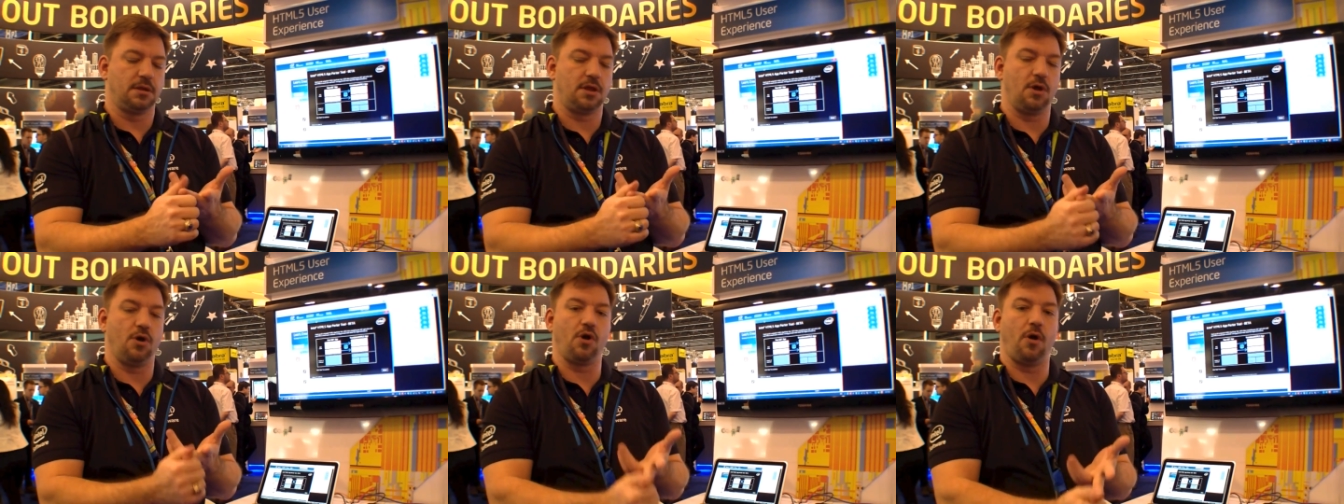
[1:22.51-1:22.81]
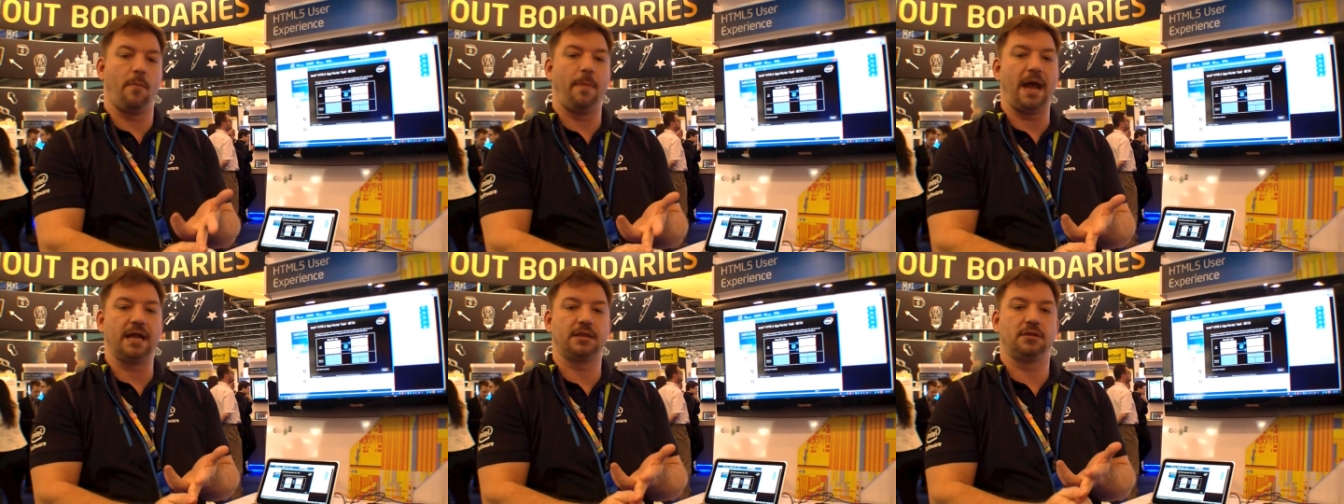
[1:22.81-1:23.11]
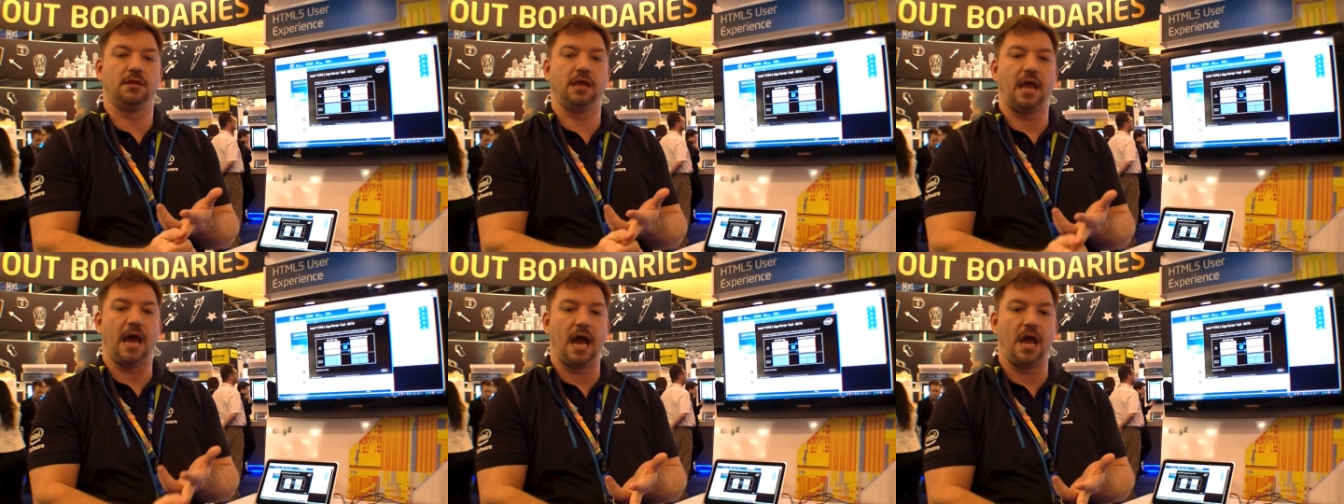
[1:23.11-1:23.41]
still go back
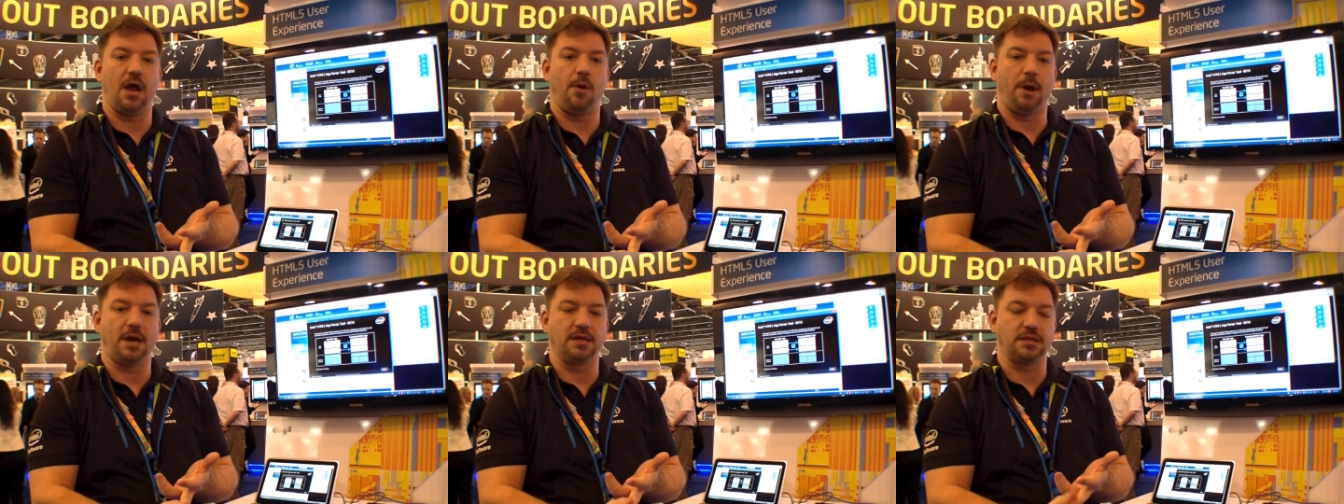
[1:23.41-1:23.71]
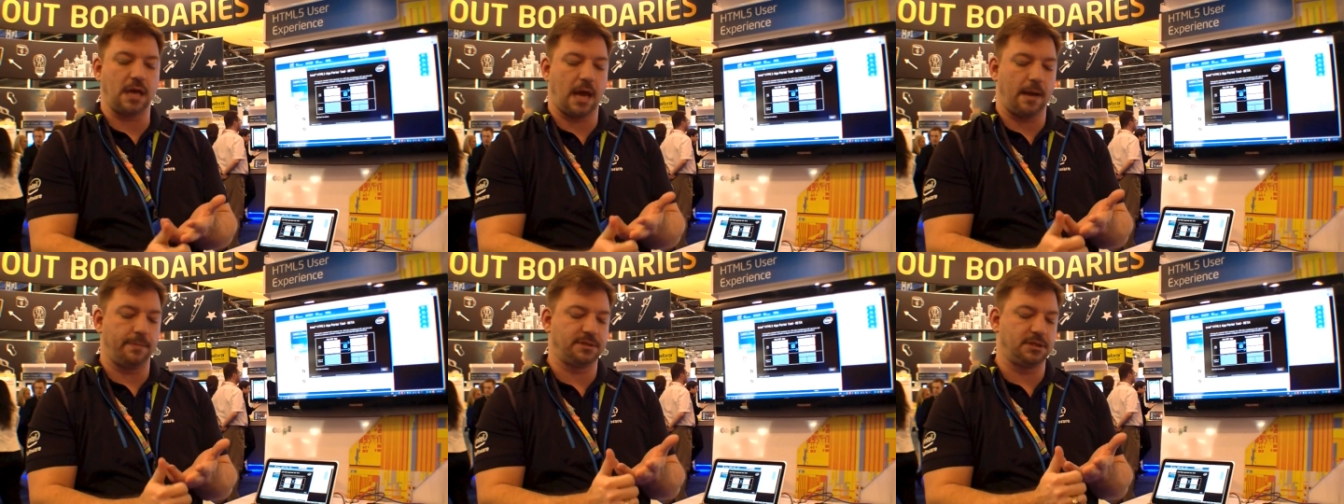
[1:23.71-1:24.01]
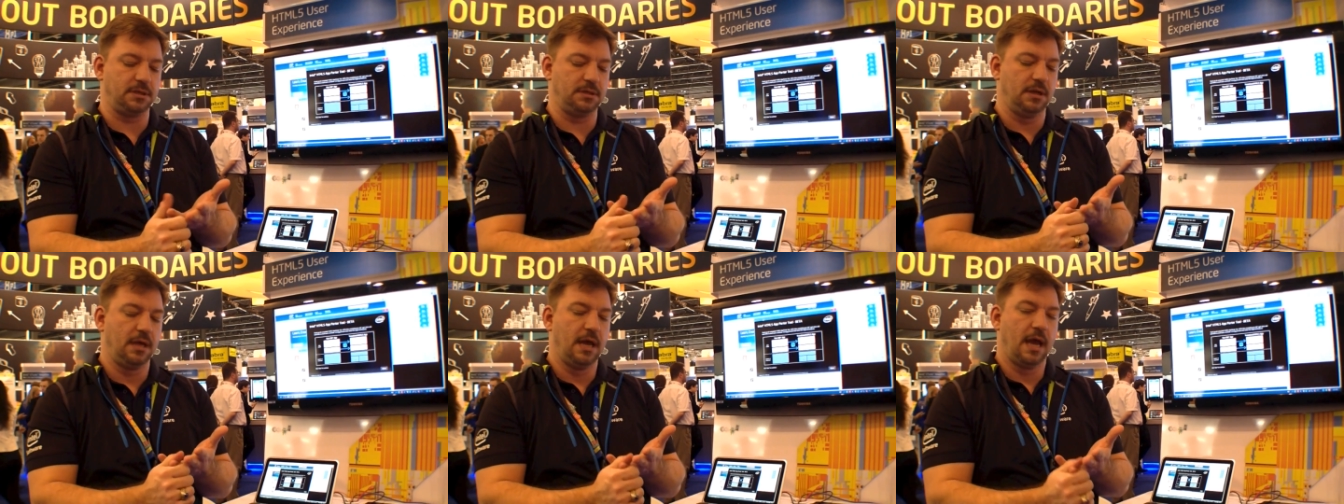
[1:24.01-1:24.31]
to the iOS
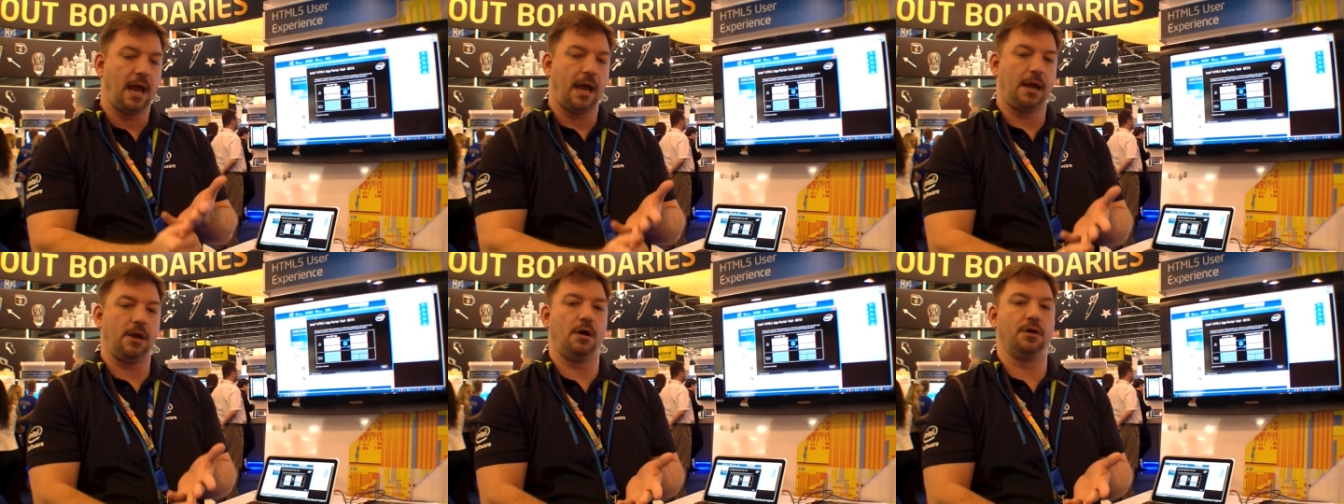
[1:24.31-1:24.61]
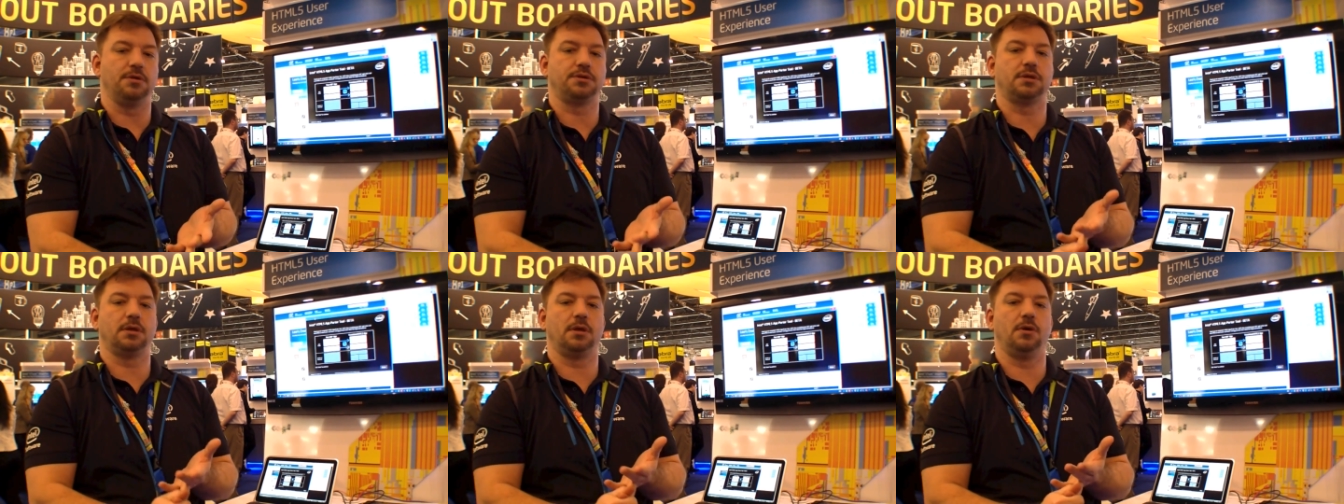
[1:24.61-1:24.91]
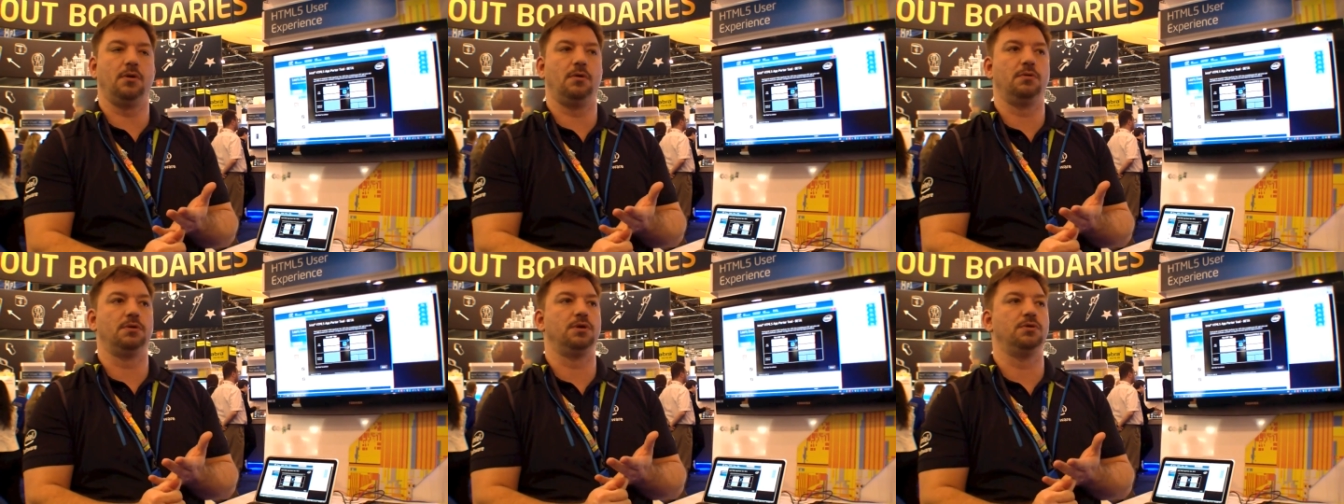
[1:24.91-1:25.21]
option, and also
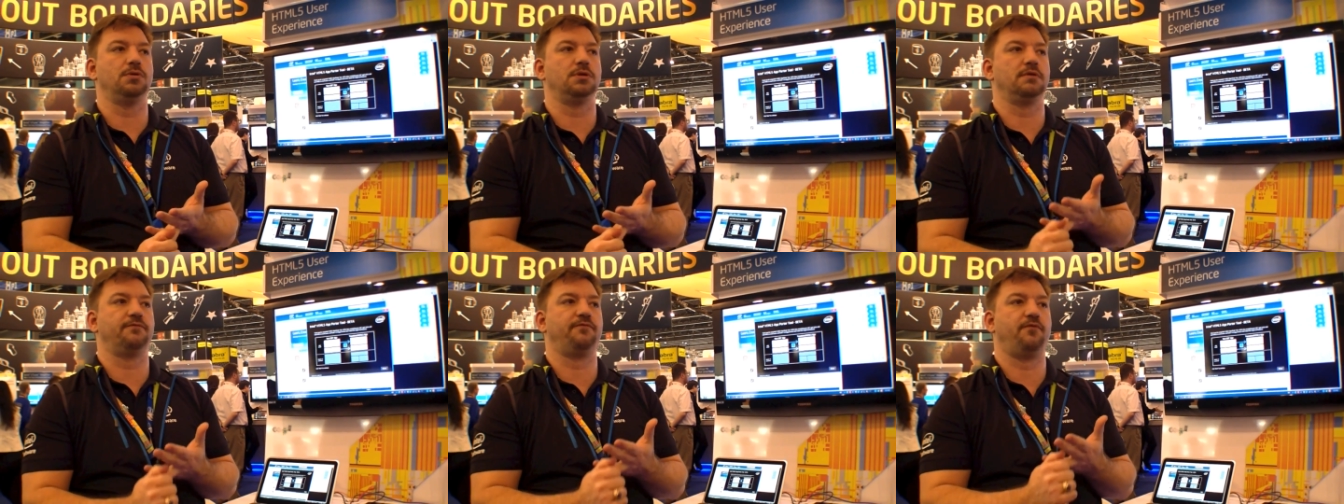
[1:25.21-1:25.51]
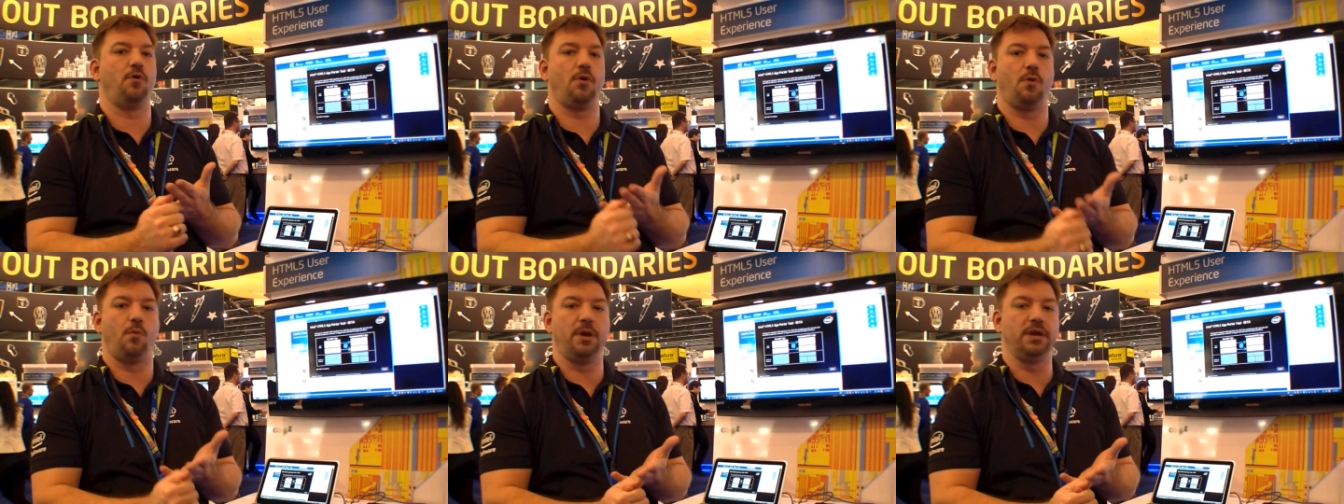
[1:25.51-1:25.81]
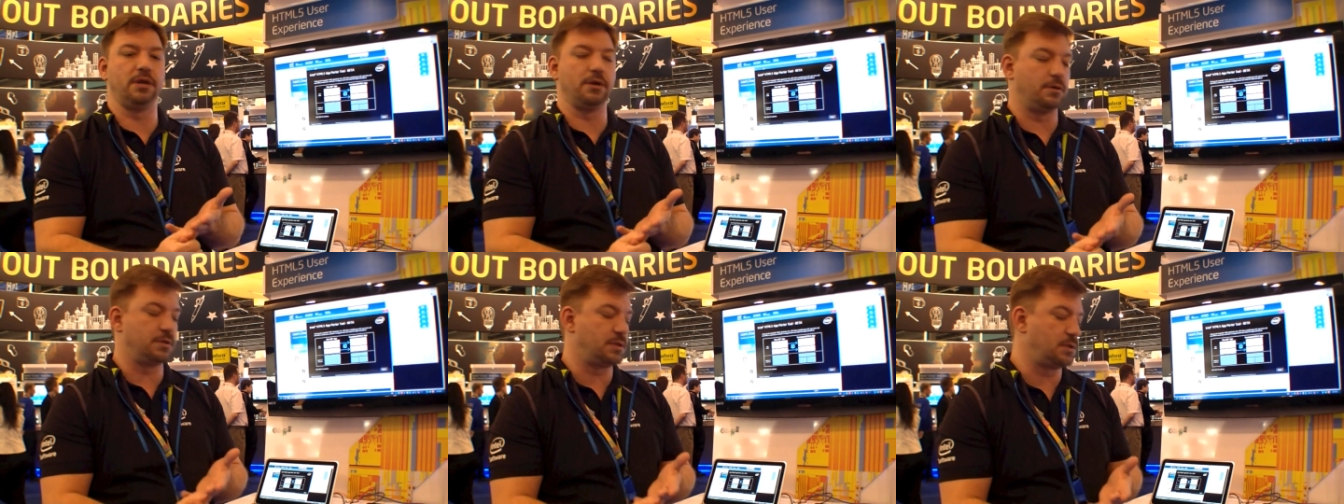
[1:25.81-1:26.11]
use it for
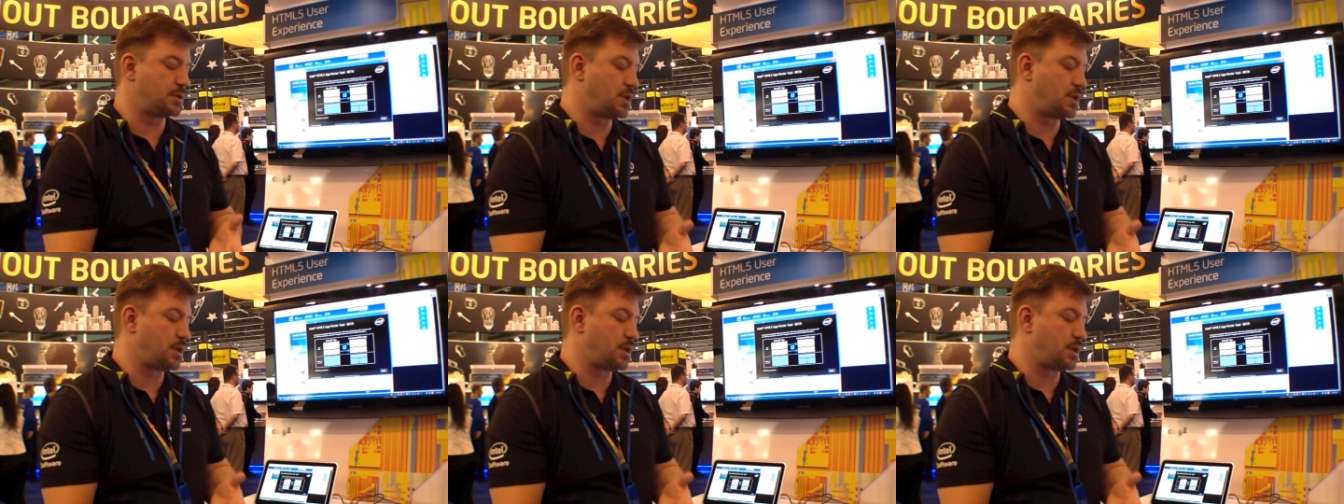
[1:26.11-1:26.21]
Windows.